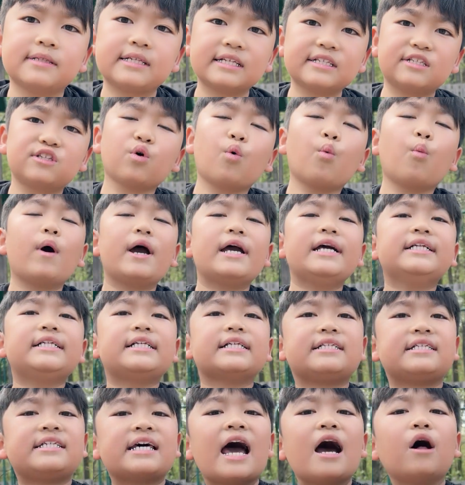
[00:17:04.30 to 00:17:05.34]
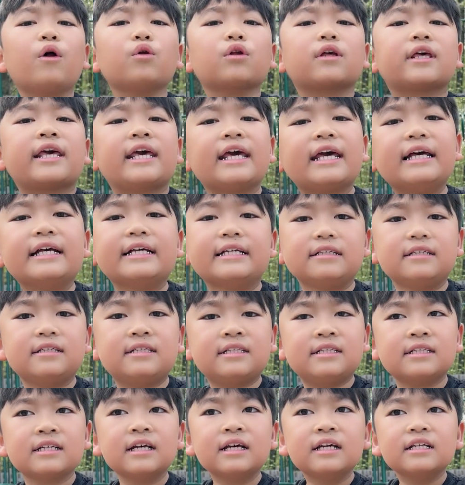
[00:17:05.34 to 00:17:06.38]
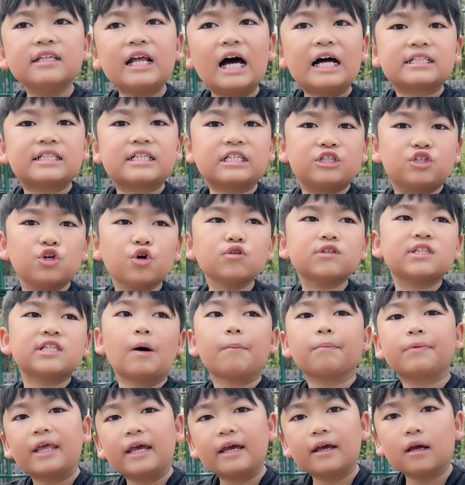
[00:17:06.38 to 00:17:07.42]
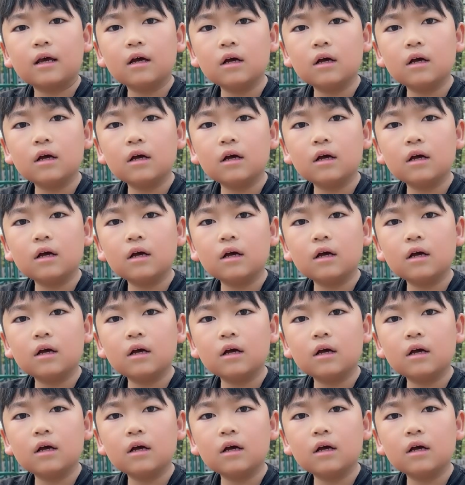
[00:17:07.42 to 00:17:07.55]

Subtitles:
is a way to tell kids not to do something.